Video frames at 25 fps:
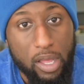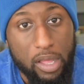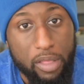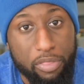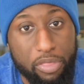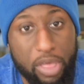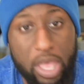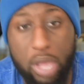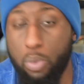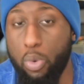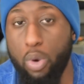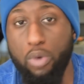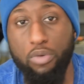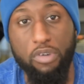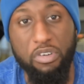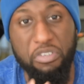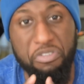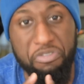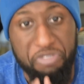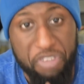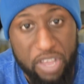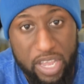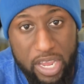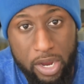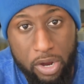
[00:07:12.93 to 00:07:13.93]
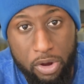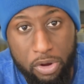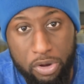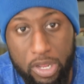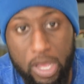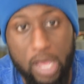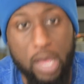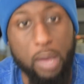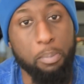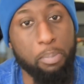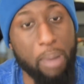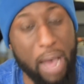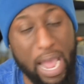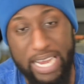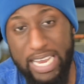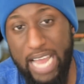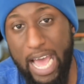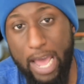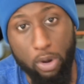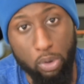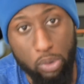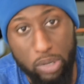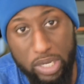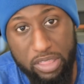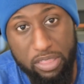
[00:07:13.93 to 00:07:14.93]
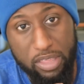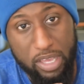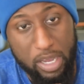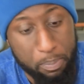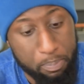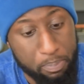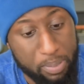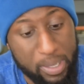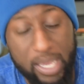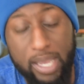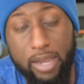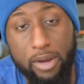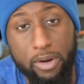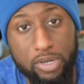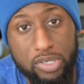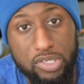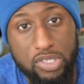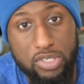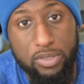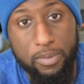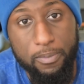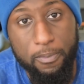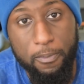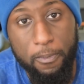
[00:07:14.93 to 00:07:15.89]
They were revered by not only their peers,